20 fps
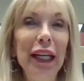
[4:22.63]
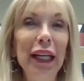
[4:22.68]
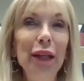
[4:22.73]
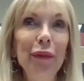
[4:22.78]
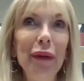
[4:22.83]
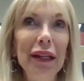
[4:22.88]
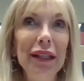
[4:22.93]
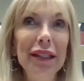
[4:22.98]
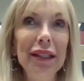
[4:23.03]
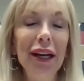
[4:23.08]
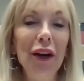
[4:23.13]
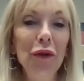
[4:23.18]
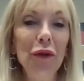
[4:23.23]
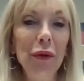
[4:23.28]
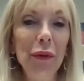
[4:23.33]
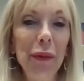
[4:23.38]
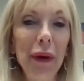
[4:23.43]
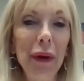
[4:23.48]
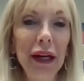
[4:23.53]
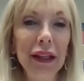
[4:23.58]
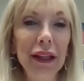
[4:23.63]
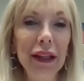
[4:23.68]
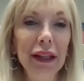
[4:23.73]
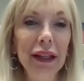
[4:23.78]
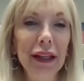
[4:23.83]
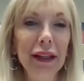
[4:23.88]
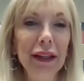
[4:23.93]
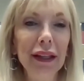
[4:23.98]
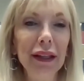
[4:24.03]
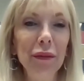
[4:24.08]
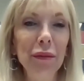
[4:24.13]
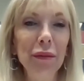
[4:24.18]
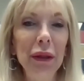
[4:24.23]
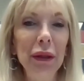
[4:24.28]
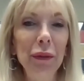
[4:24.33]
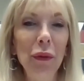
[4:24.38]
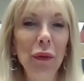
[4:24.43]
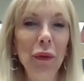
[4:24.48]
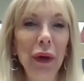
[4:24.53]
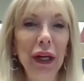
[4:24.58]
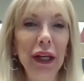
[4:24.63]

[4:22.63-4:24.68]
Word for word: dating myself, but back then I think minimum